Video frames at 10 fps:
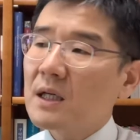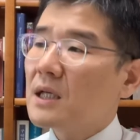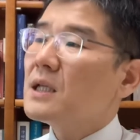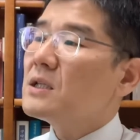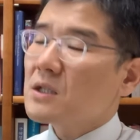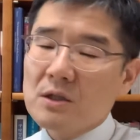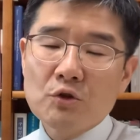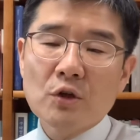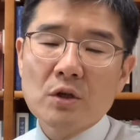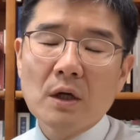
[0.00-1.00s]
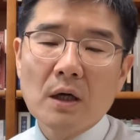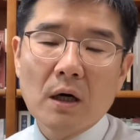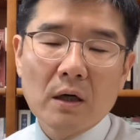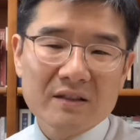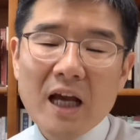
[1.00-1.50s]
in your
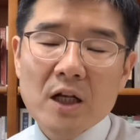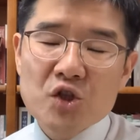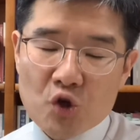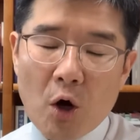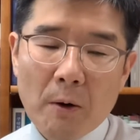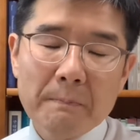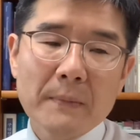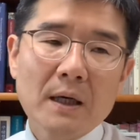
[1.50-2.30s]
daily job,